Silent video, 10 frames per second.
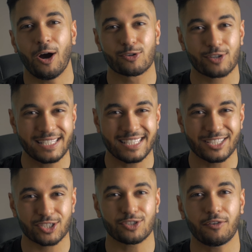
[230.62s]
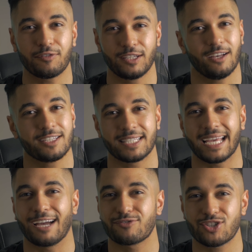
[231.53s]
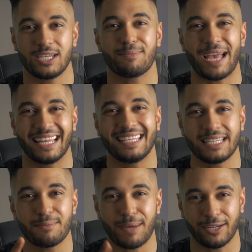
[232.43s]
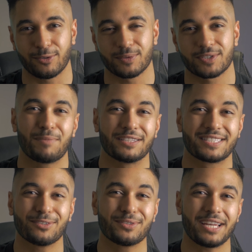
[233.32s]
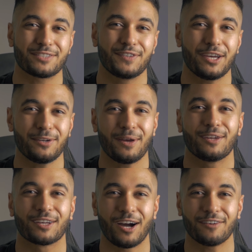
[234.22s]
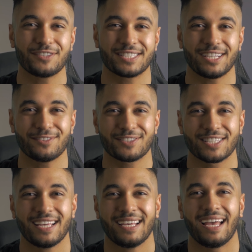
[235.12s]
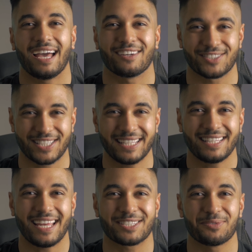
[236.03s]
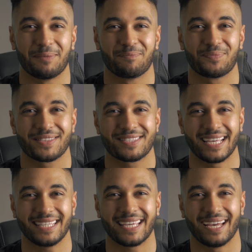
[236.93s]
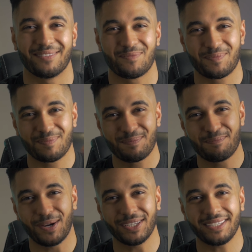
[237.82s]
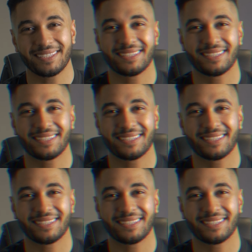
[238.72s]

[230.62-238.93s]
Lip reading: on creating soft lighting out of cheap LED panels. But until the next video, look after yourselves, and I'll see you in the next one. Take care. Bye.